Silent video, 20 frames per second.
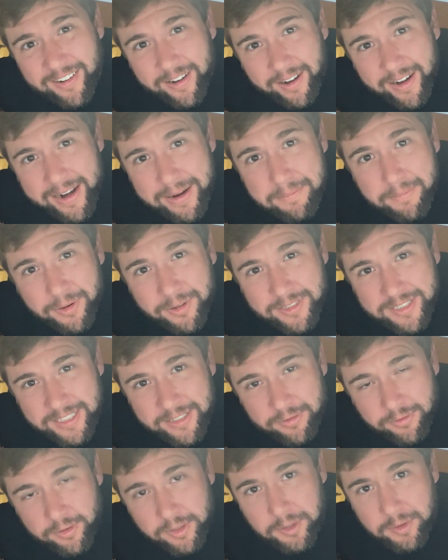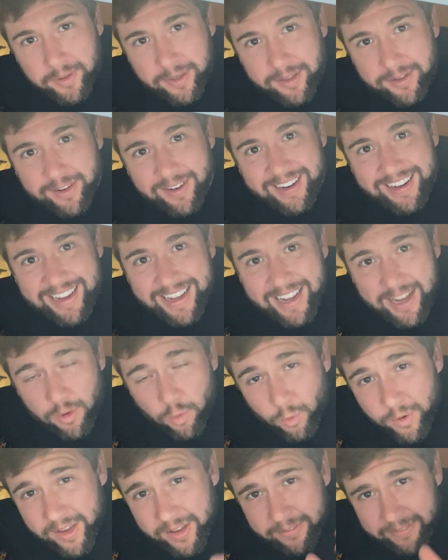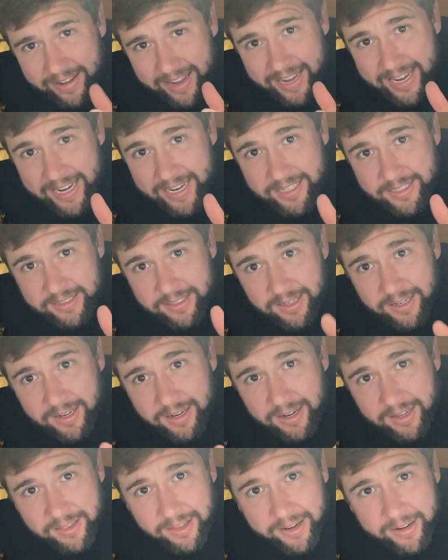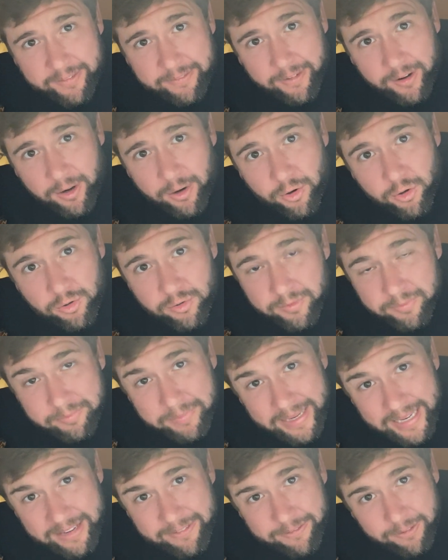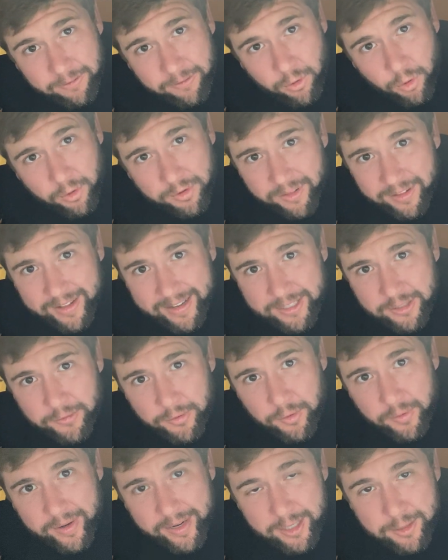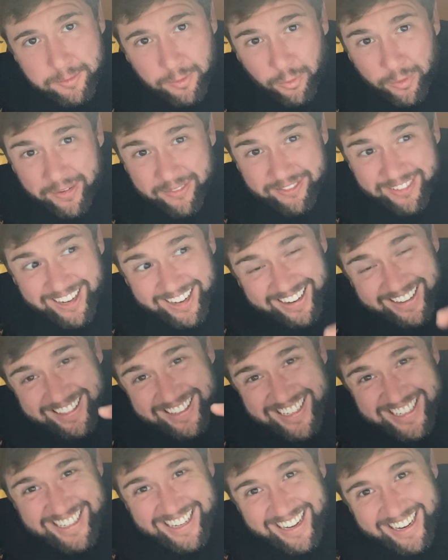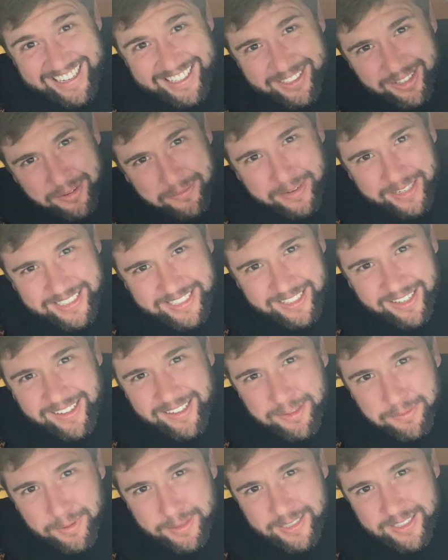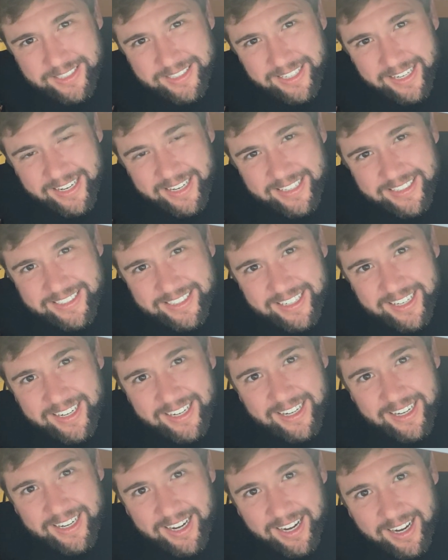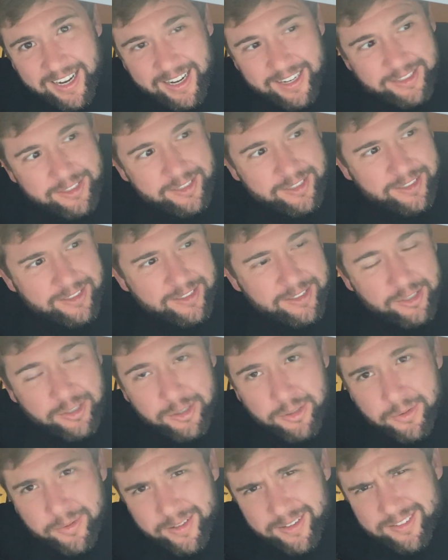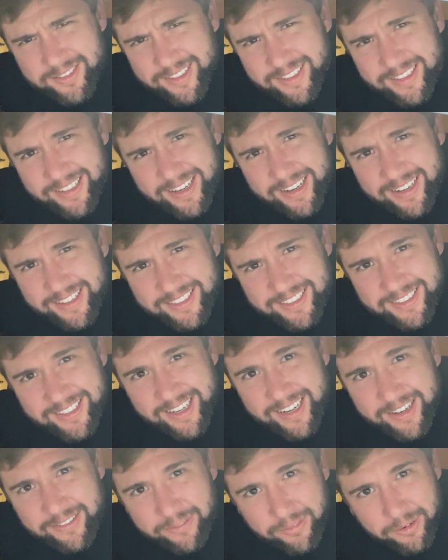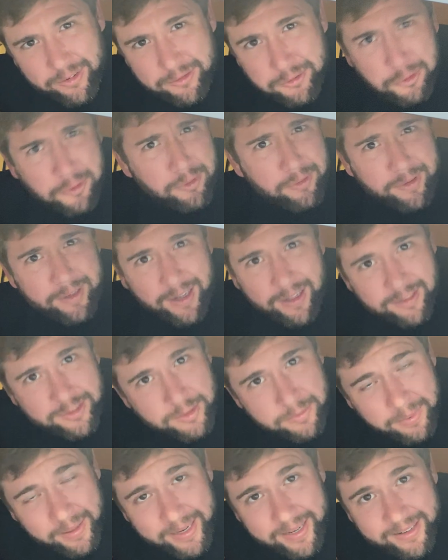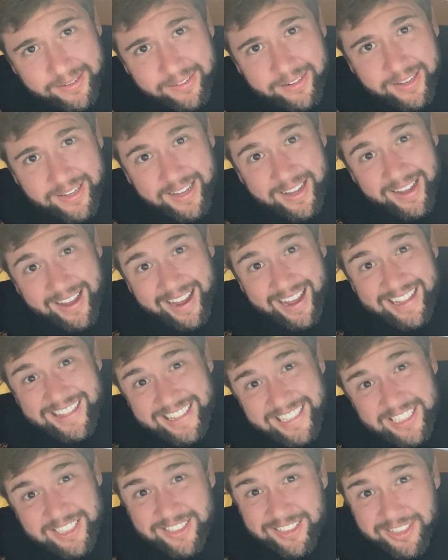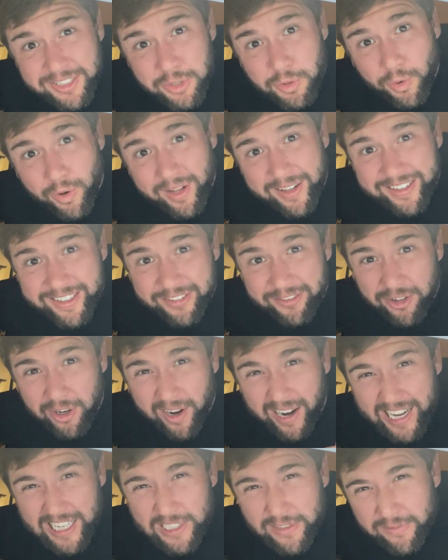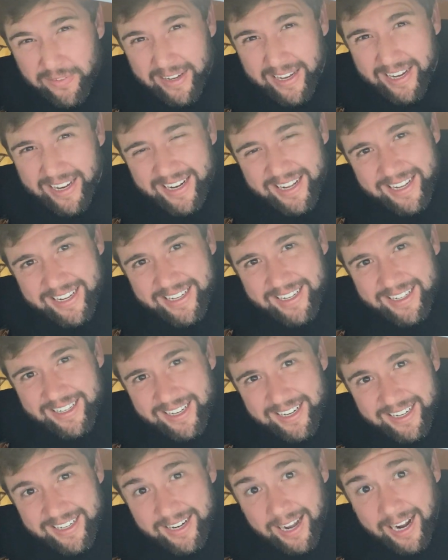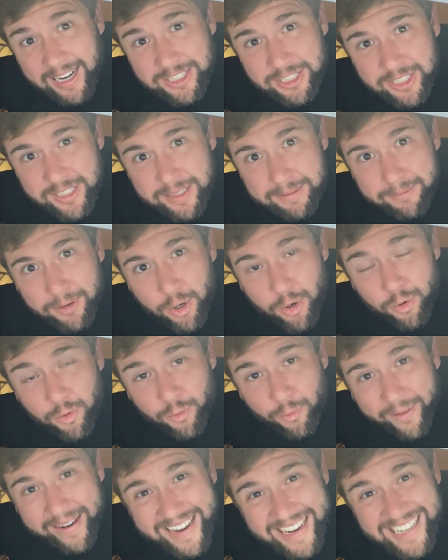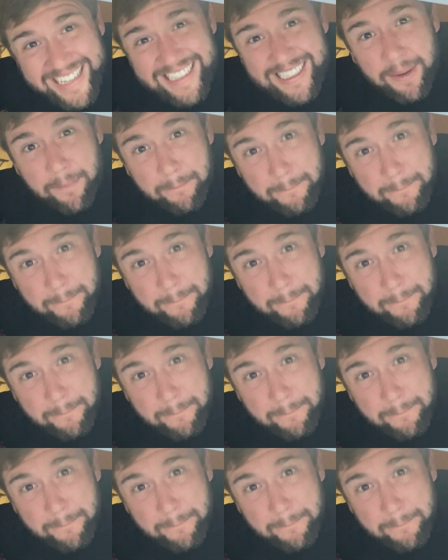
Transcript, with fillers: and our hamburgers out of the refrigerator. We have ate uh, a lot of our own beef, of course, the last few days, but we've not had the steak. So I'm excited about the steaks uh, just because who else can get a steak for two or three dollars a pound at this good quality of grass-fed, uh, non-GMO raised